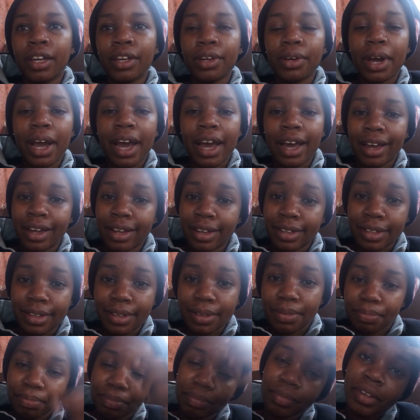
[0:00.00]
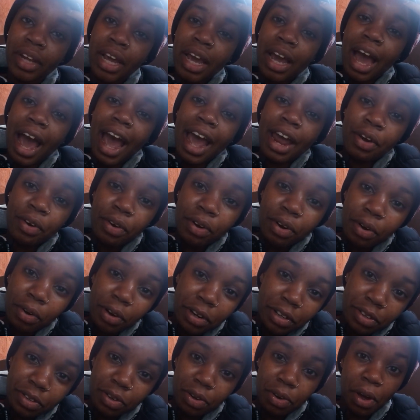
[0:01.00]
You guys, I don't know
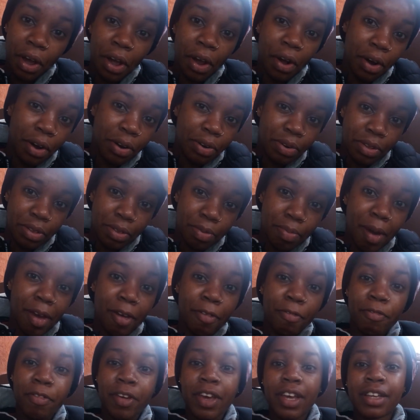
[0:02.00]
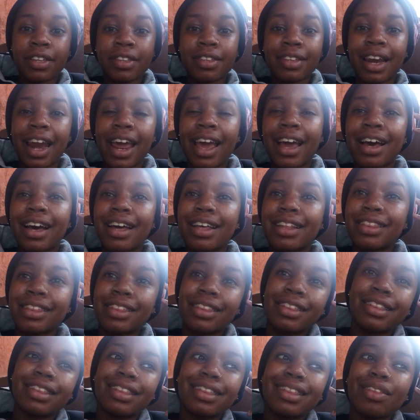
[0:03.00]
what's going on with my face. Like,
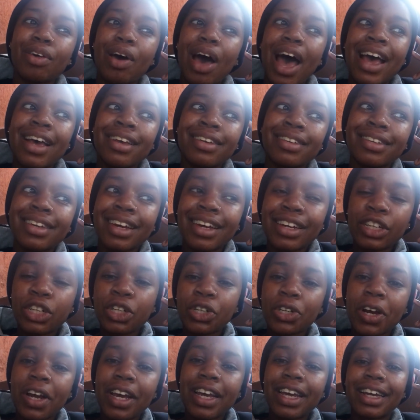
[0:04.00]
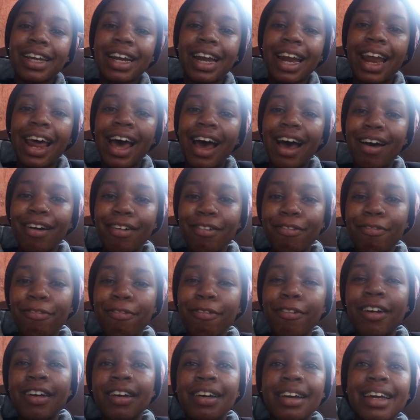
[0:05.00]
I start showing it love,
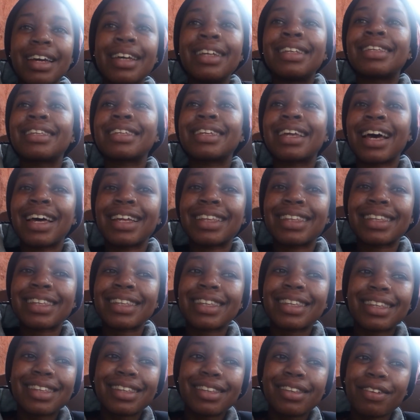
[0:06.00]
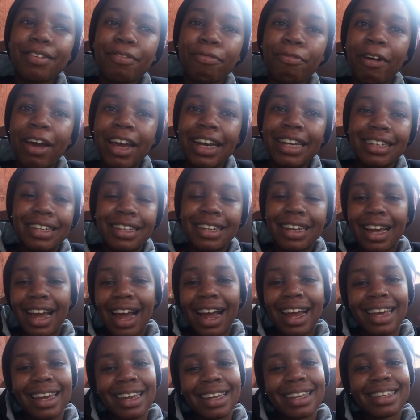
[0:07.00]
it starts fighting
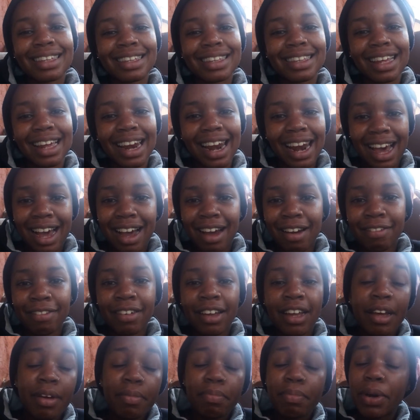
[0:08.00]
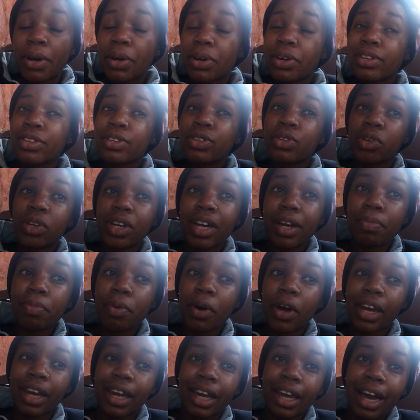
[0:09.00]
against the love, because today
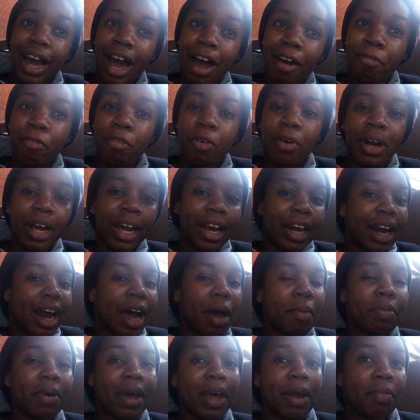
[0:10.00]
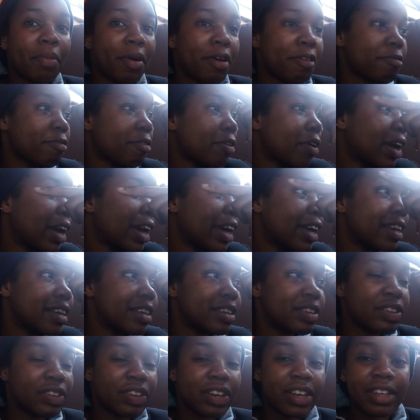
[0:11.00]
morning I've woken up and my forehead
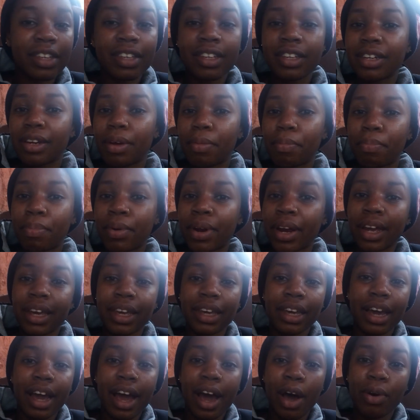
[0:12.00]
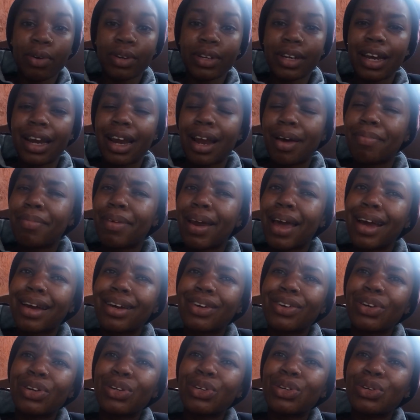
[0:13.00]
is just breaking out, and I'm
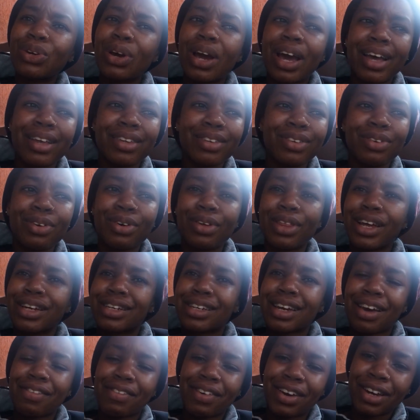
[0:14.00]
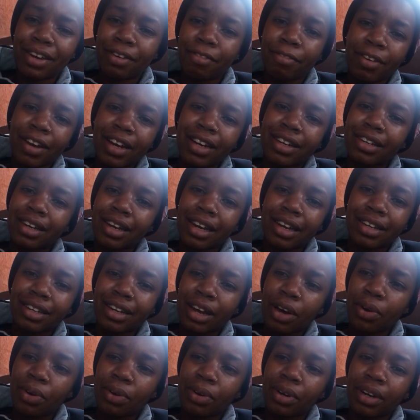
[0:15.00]
like, don't you guys know that I have an event
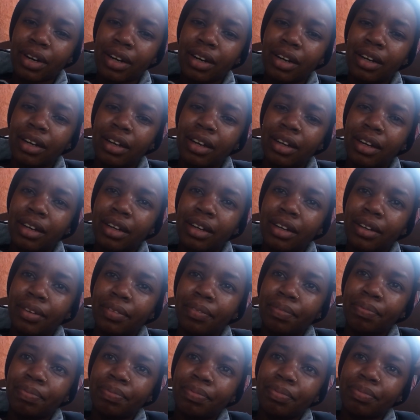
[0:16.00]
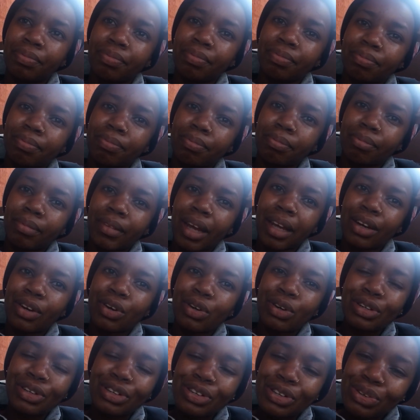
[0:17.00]
later on?
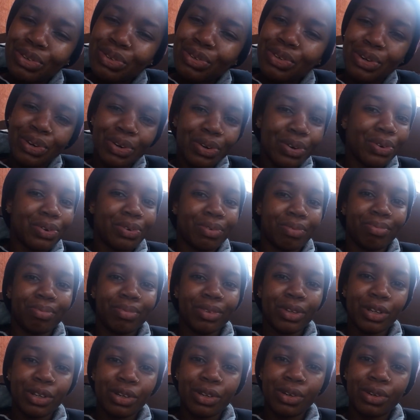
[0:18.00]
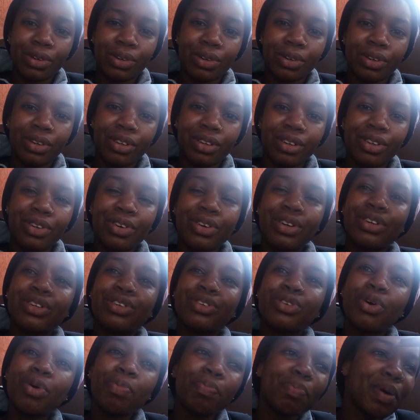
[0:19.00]
Don't you know? You know,
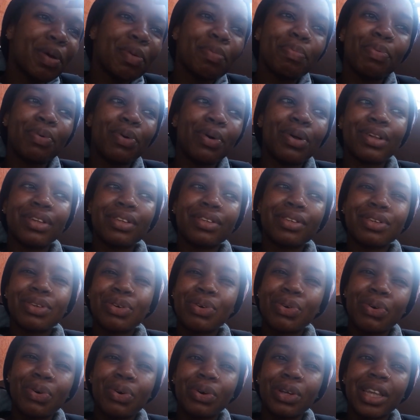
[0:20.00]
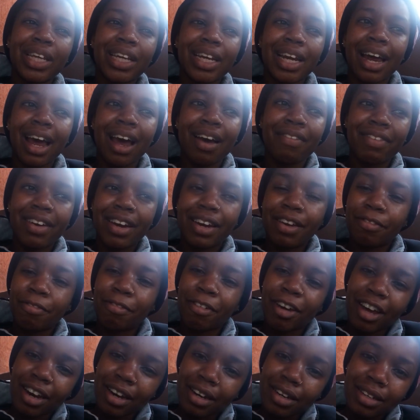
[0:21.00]
don't you pimples know that I have an
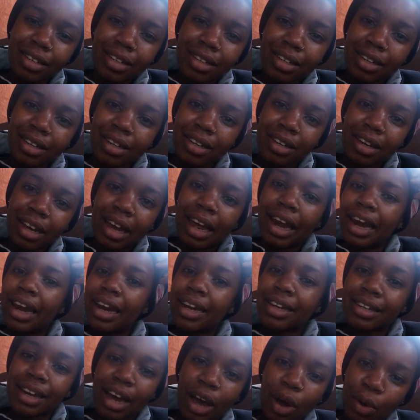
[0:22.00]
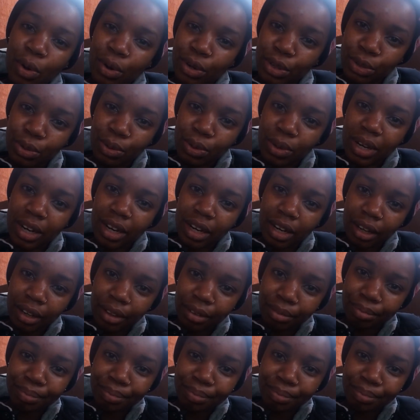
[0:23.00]
event later on today?